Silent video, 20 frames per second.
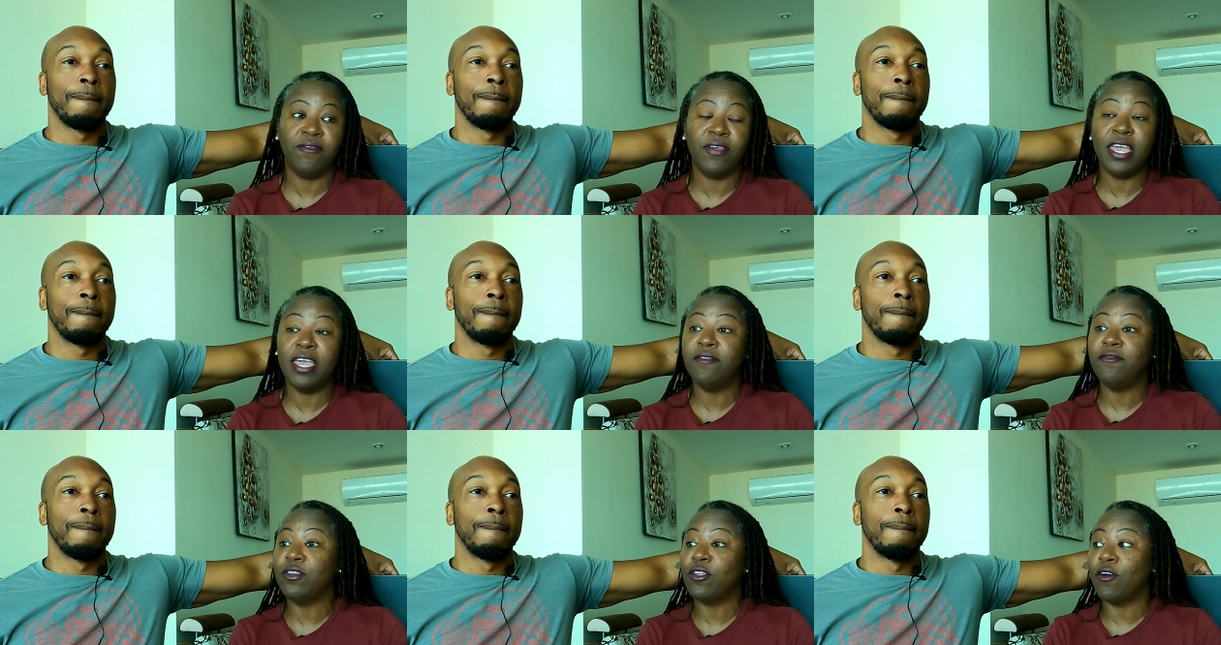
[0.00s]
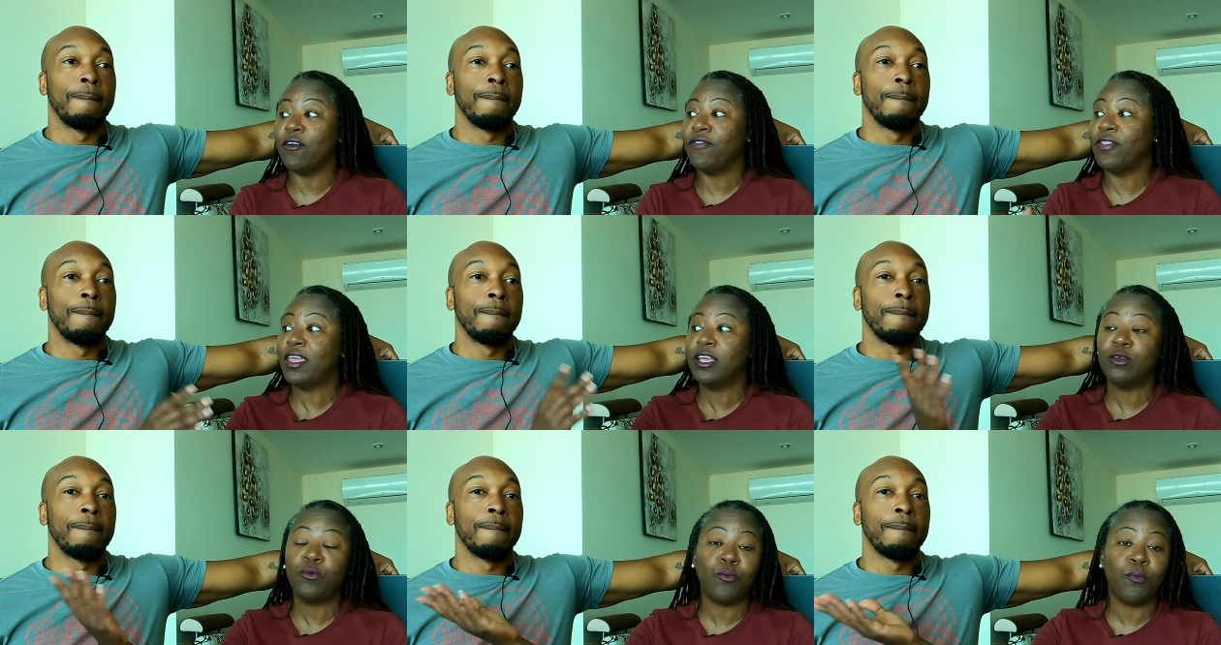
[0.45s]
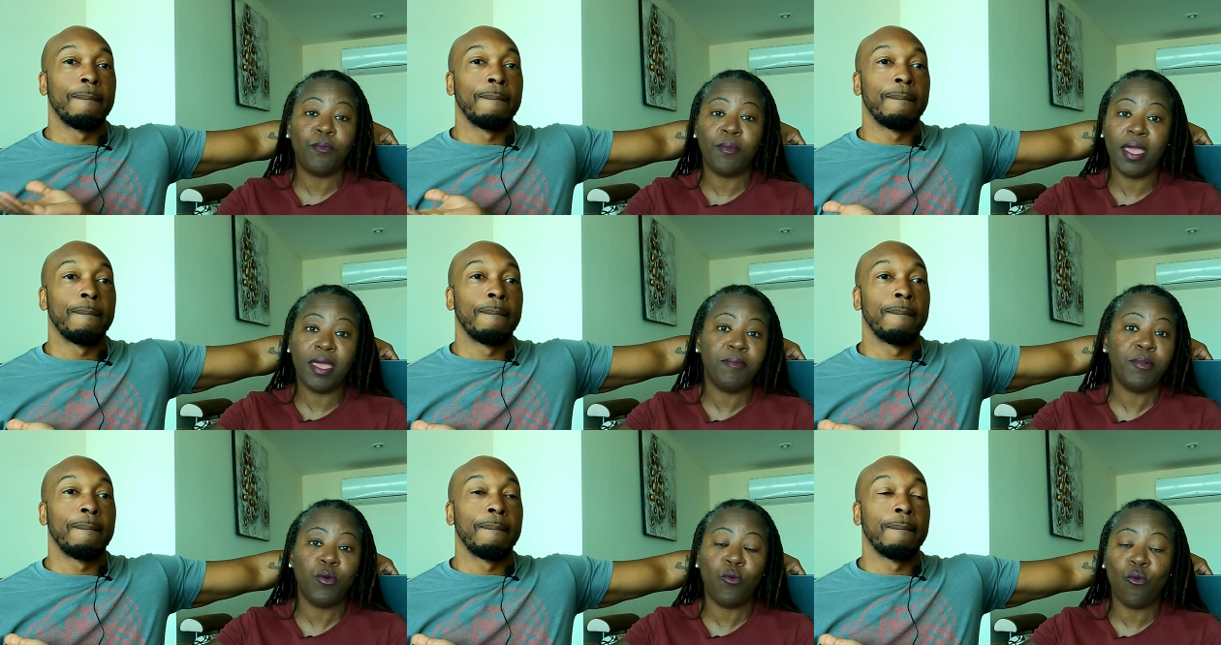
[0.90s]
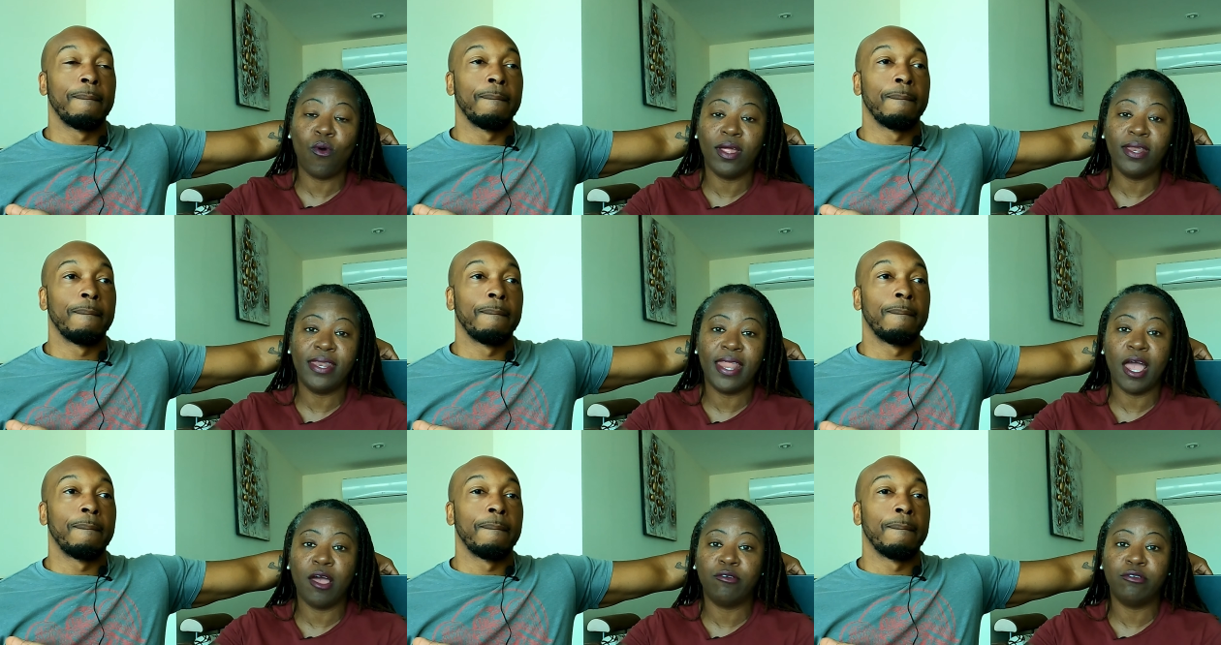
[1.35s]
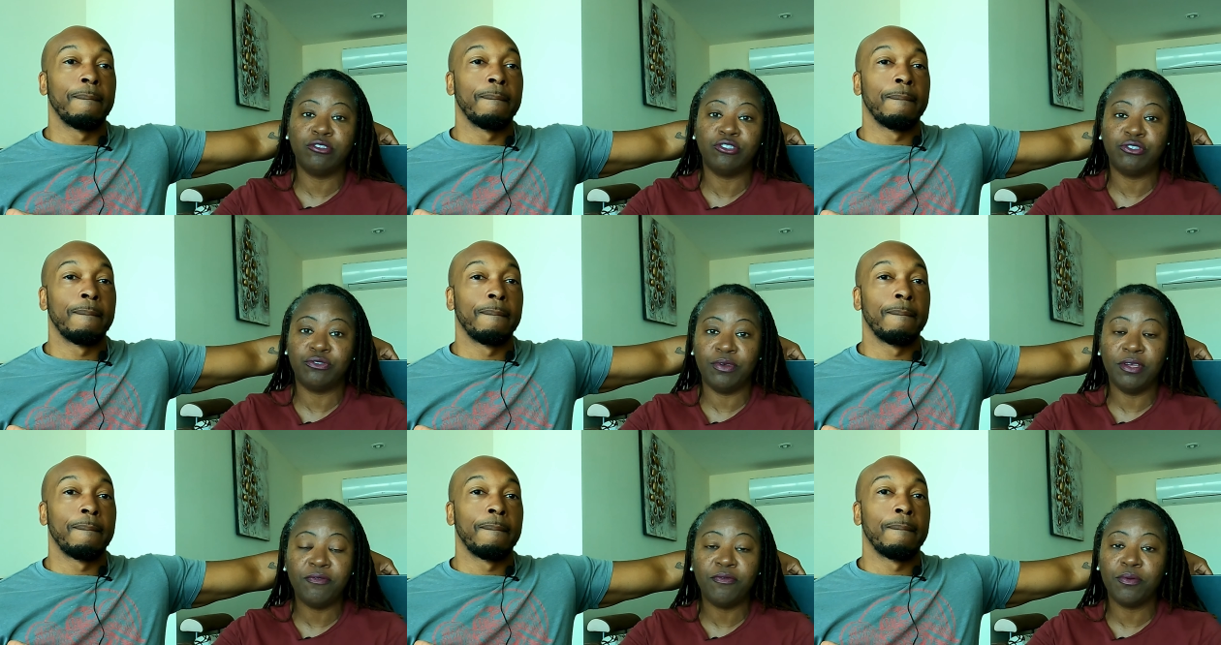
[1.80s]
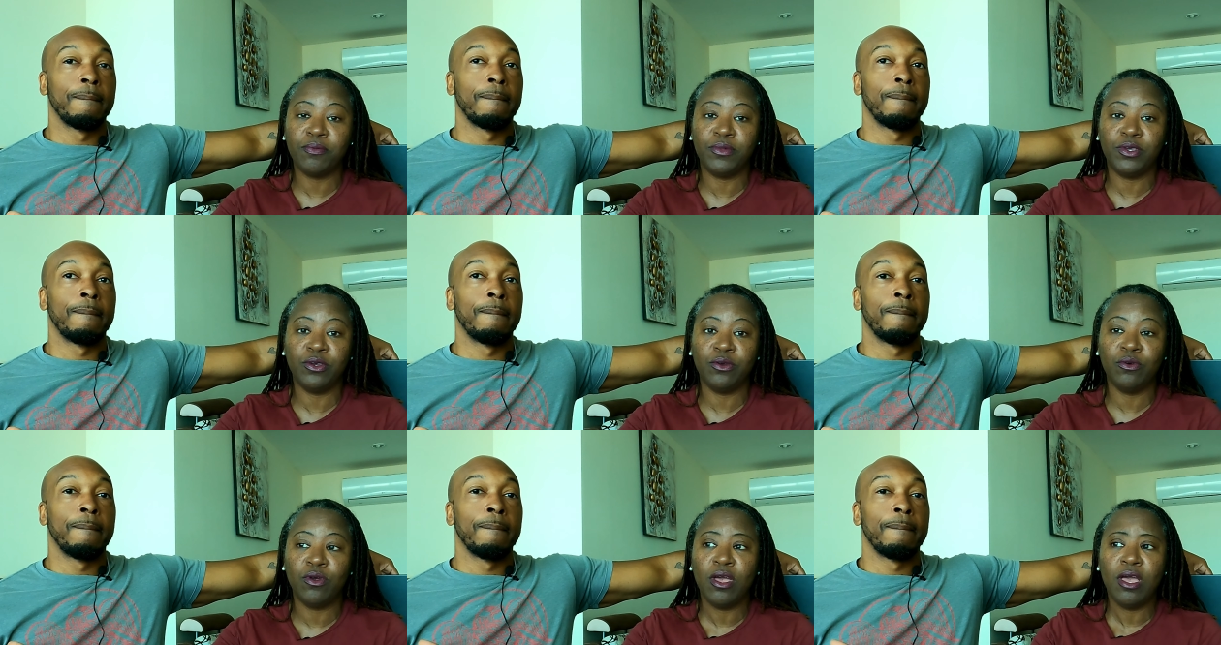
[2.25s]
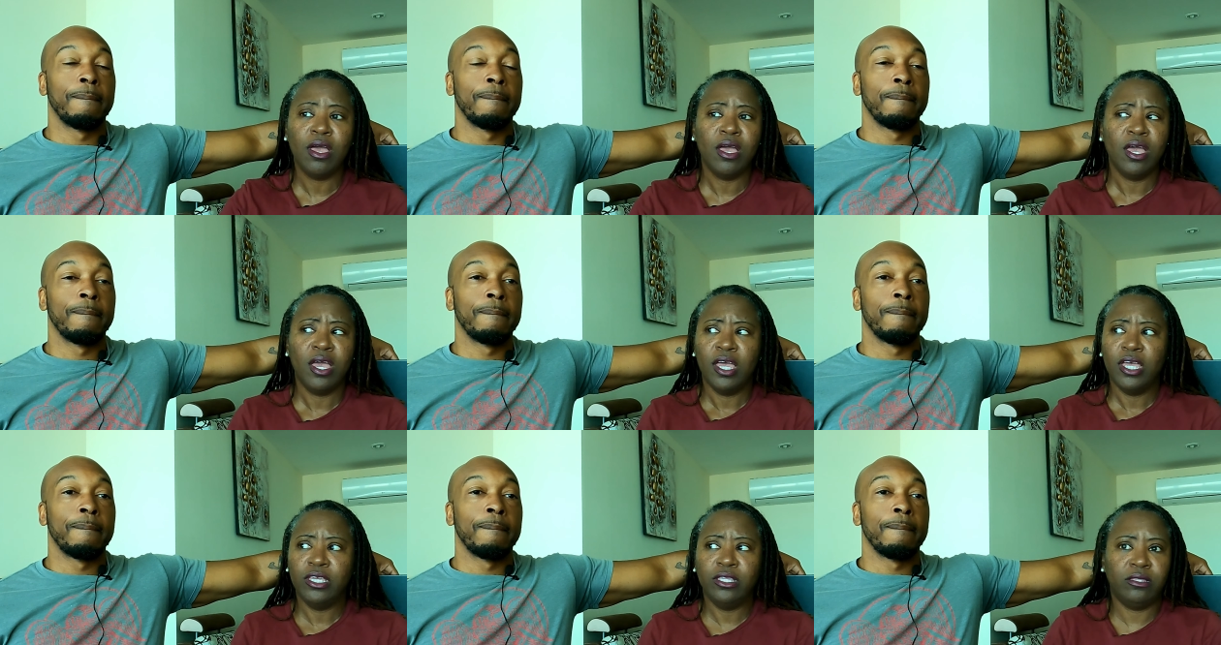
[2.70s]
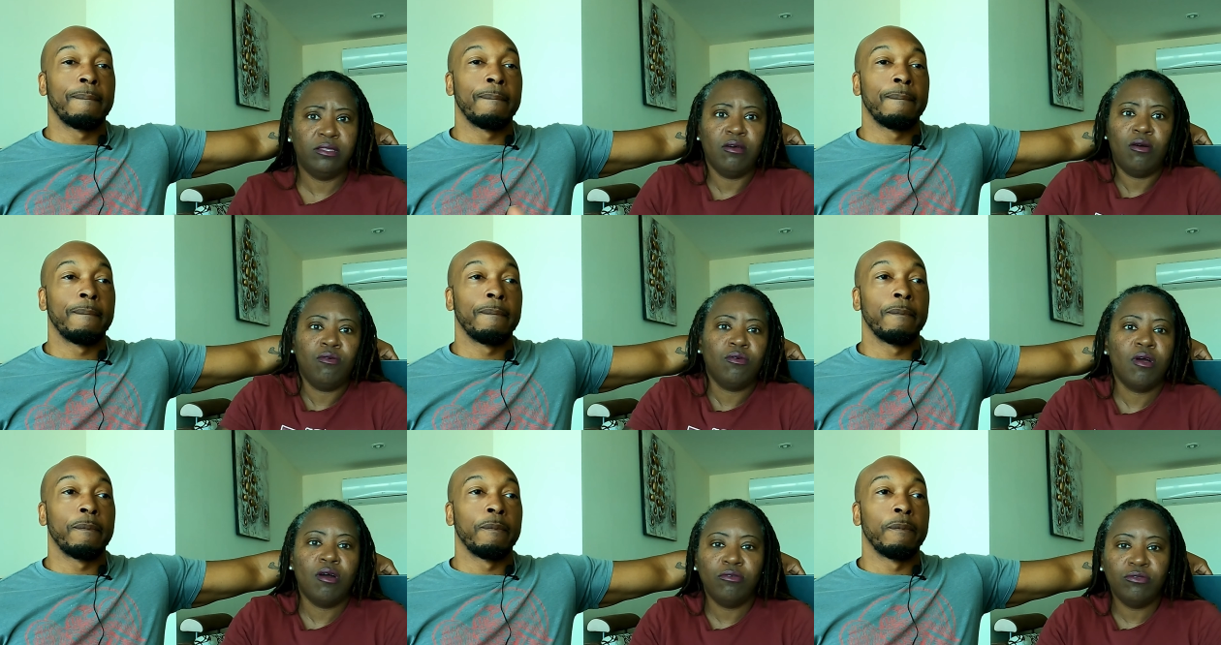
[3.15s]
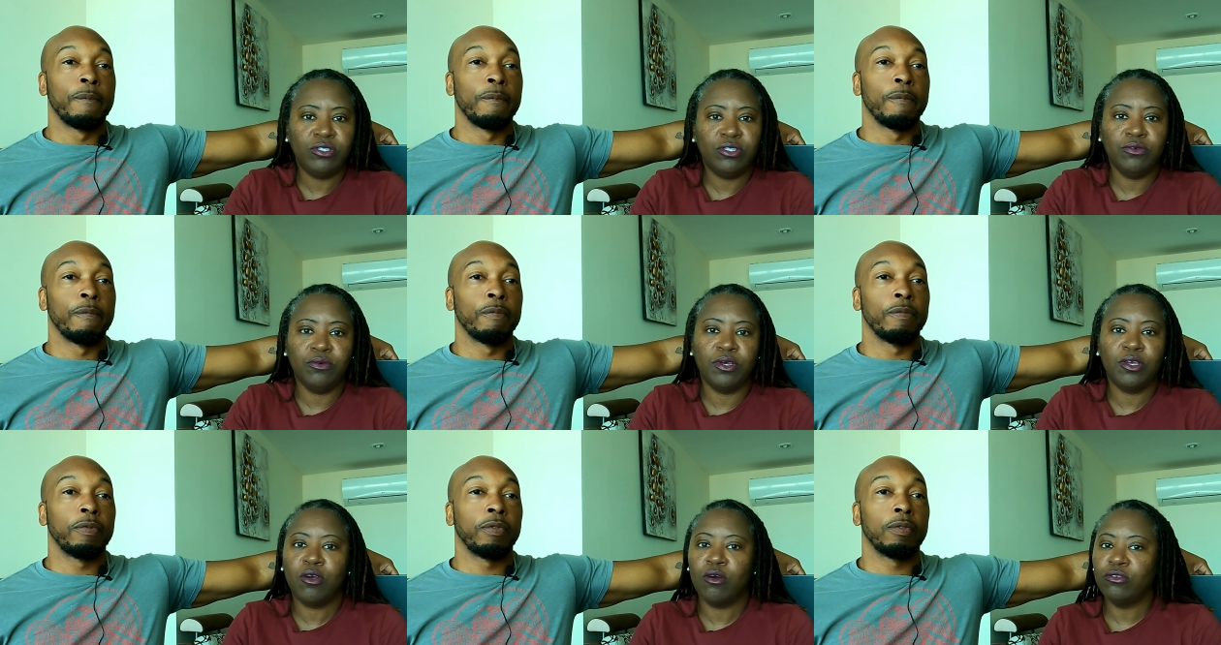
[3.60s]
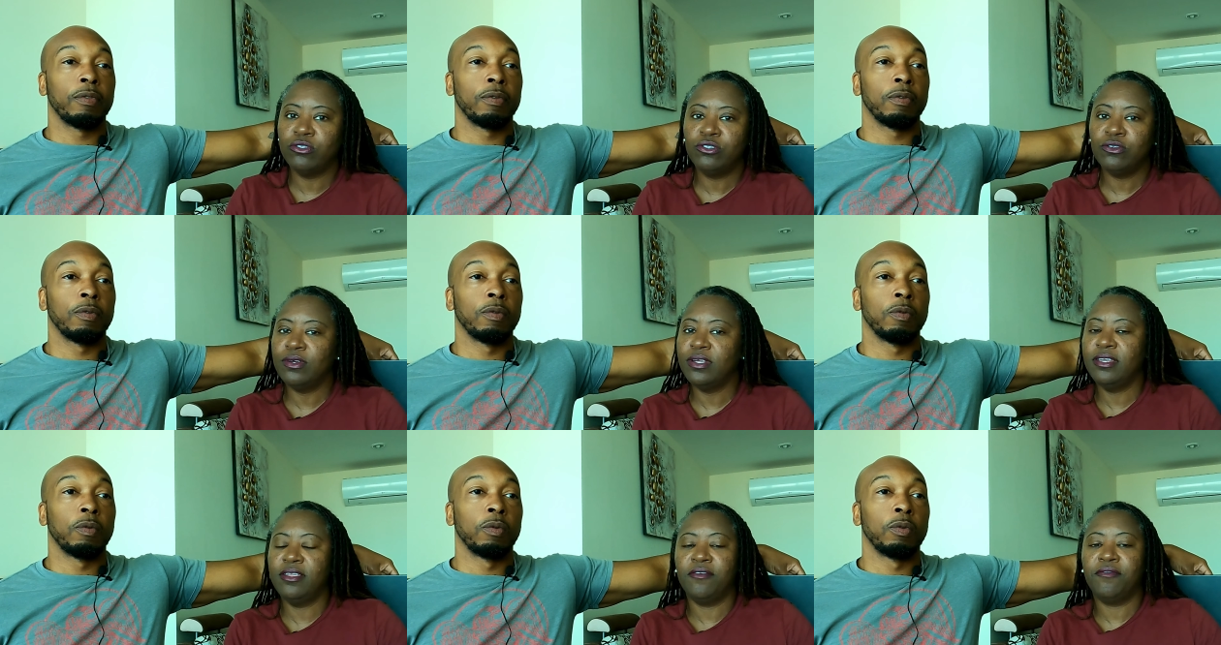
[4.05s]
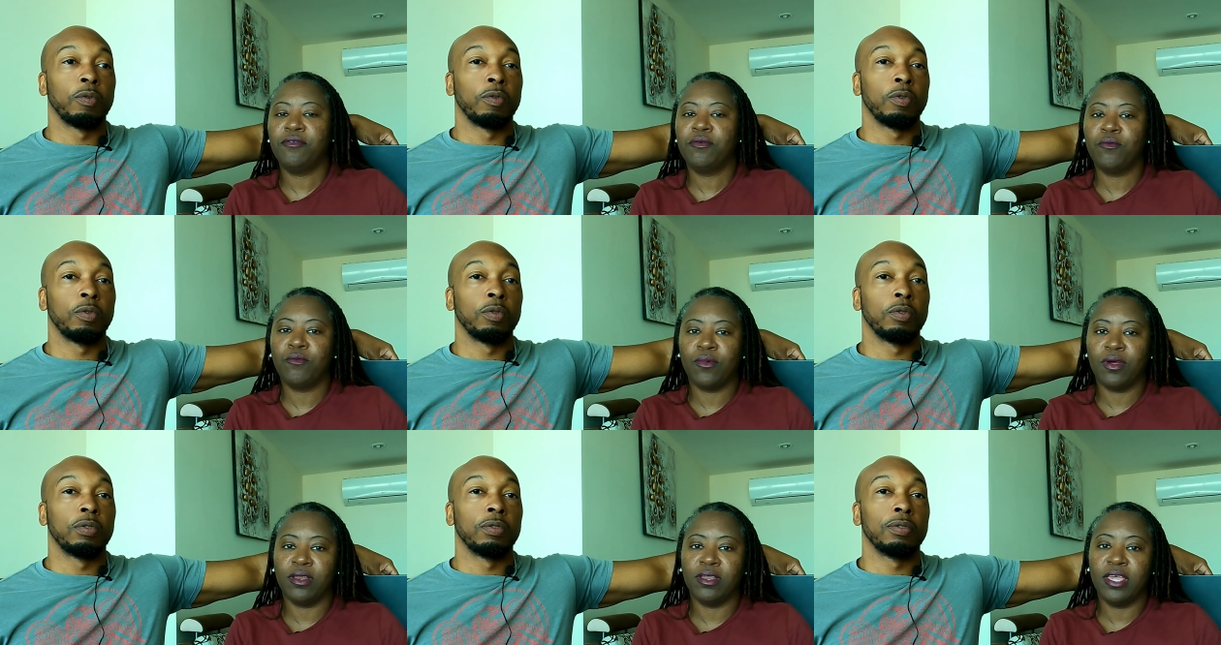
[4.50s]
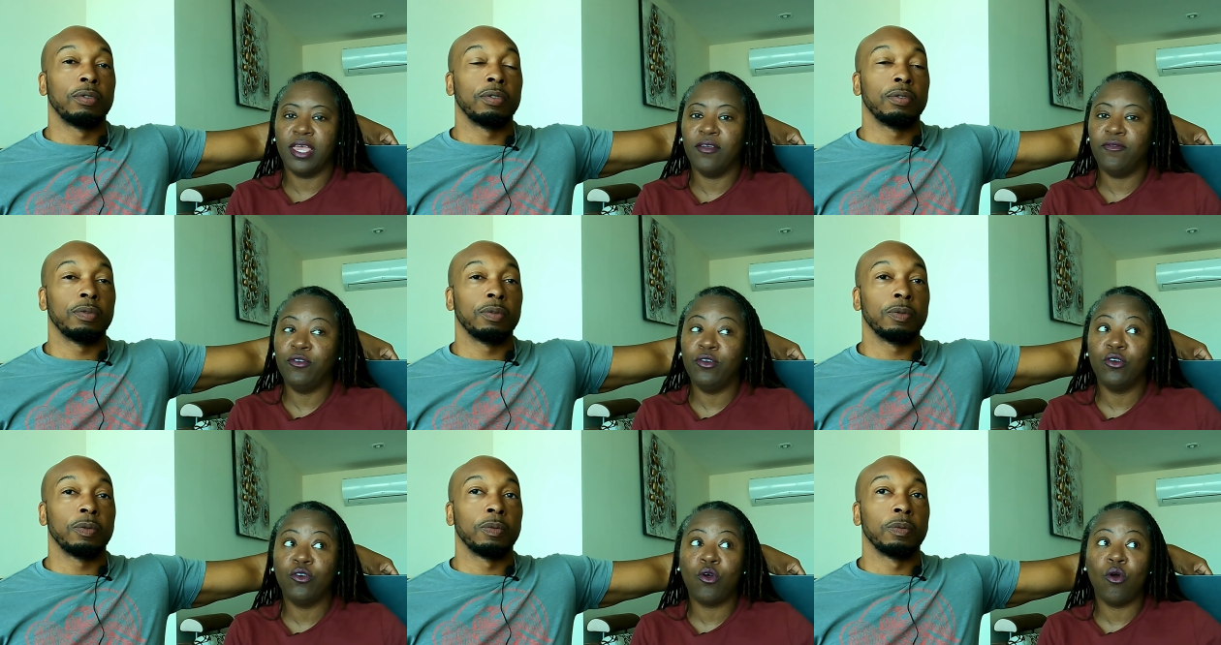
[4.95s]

Speaker 1: If even though if there may be one down the street from you, don't go to it. Go to a different one. If you're